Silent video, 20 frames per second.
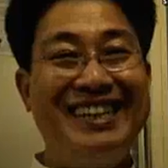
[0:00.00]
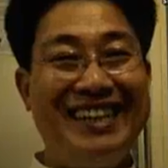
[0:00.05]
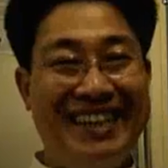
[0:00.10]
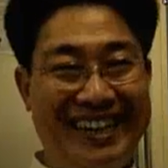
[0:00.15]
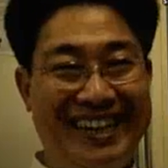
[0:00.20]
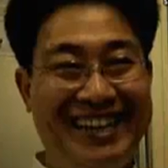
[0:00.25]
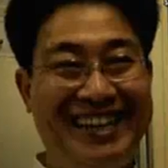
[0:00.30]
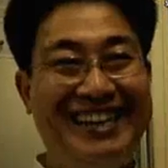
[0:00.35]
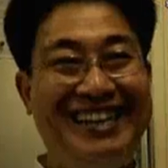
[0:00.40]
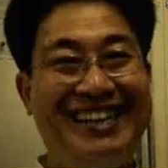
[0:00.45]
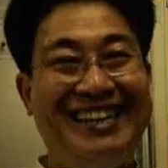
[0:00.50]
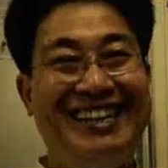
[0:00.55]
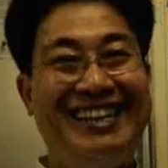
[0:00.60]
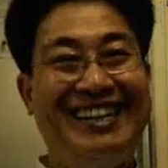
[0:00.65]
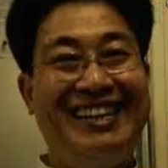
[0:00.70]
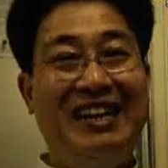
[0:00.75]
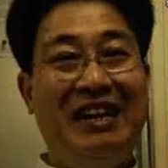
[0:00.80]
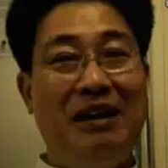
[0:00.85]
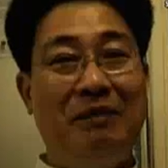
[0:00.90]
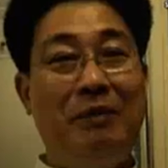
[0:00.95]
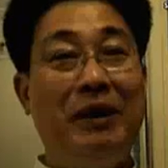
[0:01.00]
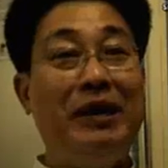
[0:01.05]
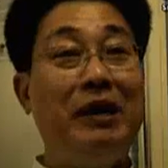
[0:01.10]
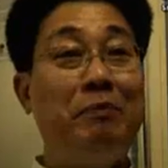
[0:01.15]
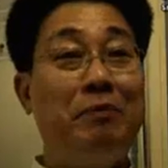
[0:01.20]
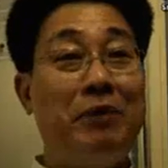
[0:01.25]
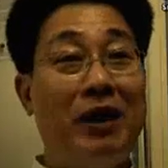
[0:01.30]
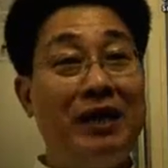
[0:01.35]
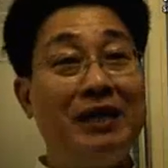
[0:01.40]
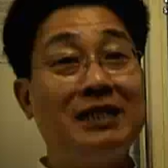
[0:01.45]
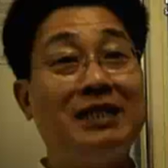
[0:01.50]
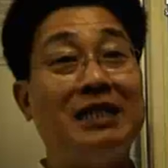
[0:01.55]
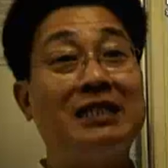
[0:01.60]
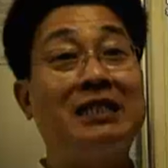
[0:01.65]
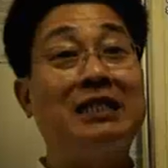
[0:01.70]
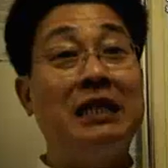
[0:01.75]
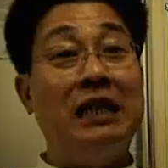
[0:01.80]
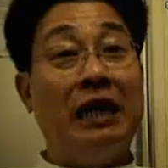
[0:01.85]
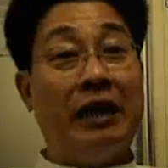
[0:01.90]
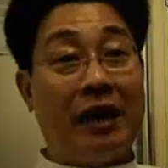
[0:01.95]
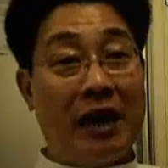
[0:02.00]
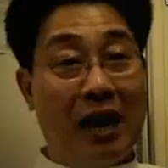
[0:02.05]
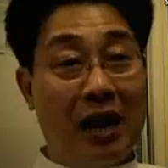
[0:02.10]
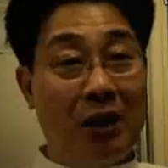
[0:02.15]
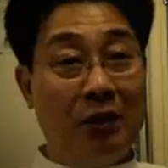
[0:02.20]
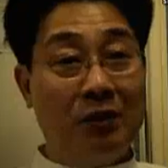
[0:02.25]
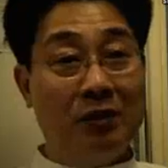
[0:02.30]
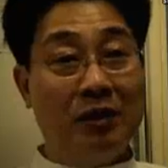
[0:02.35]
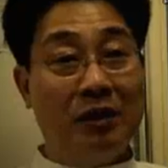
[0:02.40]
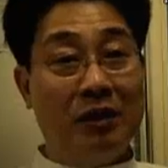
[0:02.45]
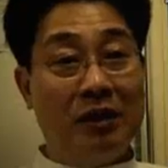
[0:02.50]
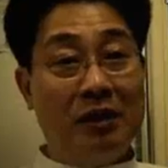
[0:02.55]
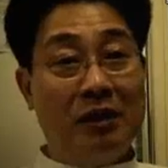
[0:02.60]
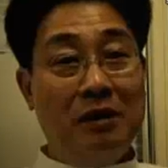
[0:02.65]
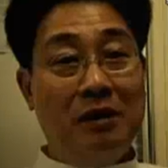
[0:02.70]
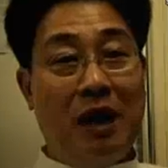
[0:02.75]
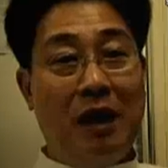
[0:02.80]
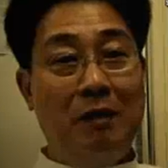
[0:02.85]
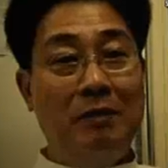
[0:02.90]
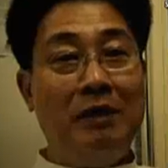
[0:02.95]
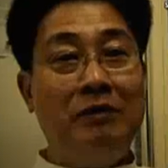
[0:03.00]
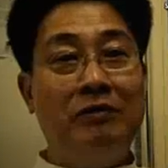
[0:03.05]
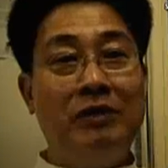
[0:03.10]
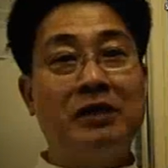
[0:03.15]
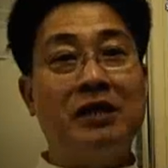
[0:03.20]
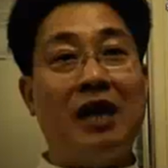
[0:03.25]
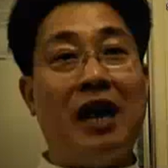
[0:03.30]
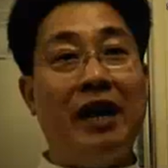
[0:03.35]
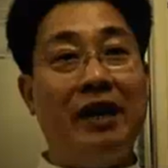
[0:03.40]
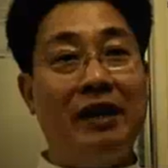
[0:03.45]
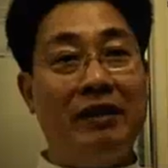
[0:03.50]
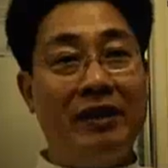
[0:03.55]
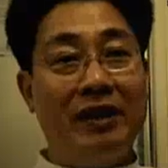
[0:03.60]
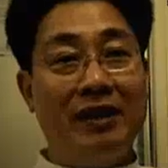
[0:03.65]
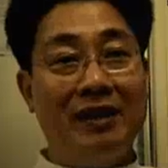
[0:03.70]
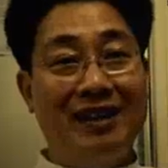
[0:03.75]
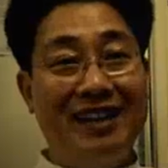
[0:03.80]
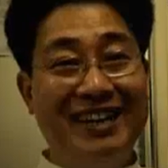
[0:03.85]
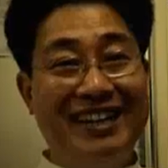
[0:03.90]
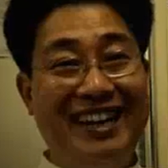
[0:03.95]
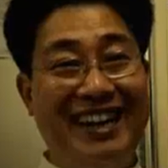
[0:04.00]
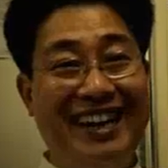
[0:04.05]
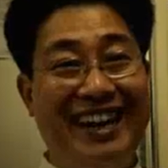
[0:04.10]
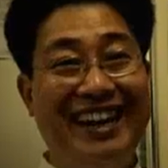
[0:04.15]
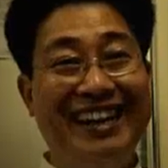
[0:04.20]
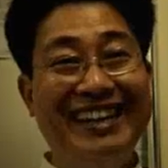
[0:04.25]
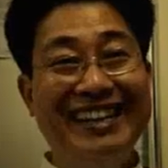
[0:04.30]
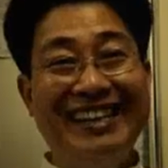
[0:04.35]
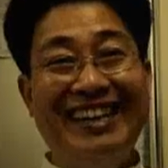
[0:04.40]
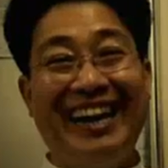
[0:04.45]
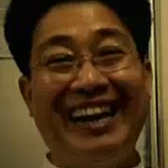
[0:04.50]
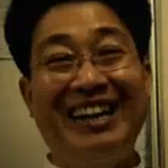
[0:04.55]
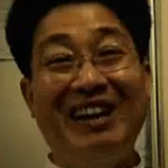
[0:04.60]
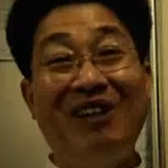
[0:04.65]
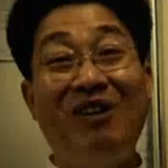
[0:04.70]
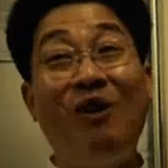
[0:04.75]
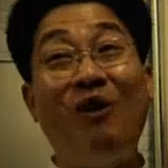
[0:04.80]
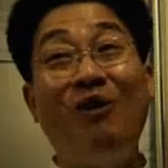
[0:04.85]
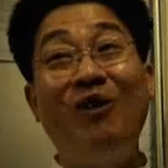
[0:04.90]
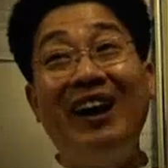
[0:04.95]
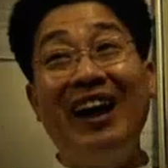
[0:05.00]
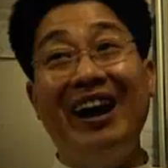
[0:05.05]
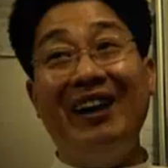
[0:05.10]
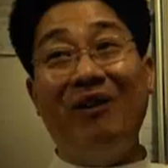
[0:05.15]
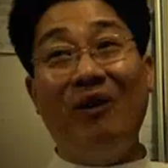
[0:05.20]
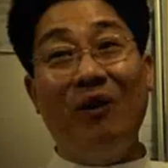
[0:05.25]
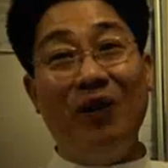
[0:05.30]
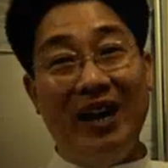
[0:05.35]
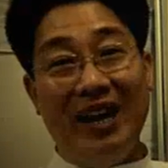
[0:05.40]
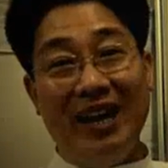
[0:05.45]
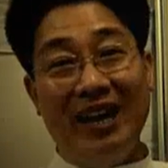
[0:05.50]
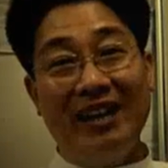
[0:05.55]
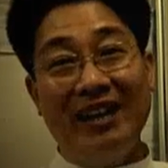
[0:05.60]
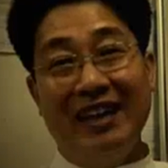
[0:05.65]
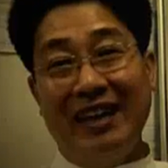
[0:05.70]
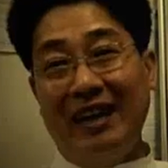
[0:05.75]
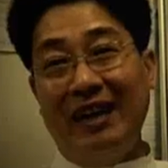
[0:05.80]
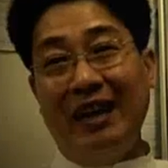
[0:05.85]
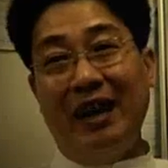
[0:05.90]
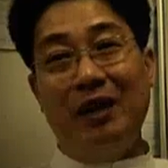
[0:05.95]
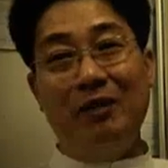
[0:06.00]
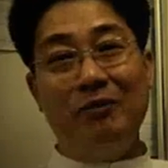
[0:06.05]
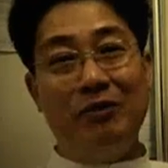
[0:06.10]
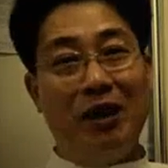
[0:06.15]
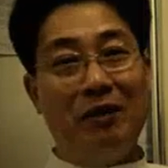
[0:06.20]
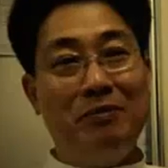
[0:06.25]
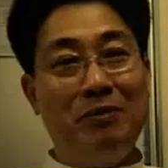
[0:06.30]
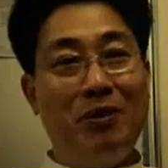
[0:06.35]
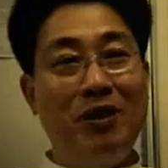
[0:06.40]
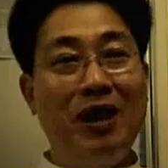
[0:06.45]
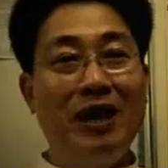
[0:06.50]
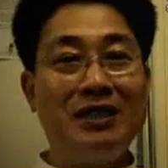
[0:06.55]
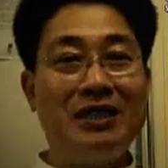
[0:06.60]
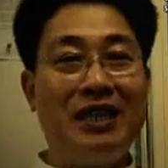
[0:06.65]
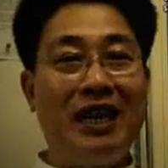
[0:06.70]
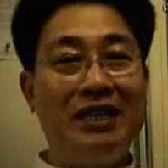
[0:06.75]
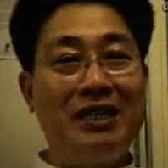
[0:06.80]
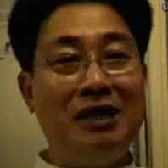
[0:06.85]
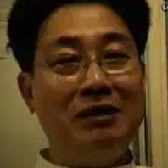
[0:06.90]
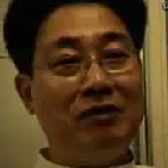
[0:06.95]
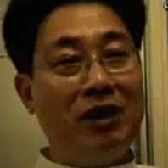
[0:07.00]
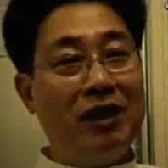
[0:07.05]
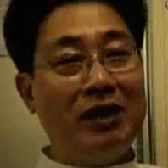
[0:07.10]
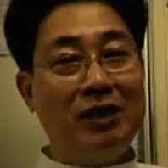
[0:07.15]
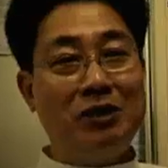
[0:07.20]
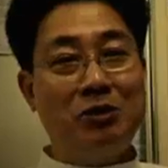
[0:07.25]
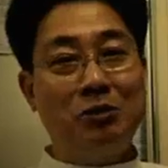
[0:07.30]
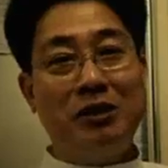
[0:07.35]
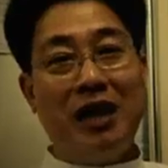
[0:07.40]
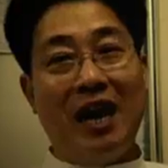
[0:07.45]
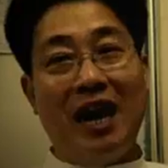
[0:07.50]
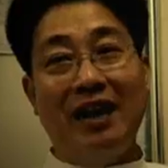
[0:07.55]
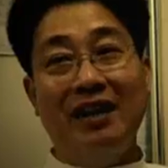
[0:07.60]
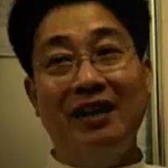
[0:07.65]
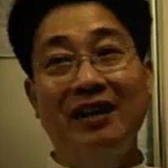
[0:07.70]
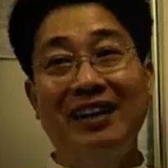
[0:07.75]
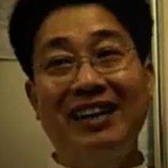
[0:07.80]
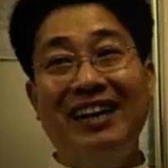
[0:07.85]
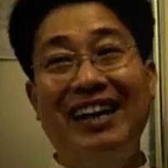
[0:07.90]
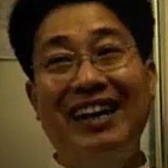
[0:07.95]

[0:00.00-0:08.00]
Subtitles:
Yeah, but the brothers are still around. I mean, retiring, getting older and older. Now we are more or less getting ready to die.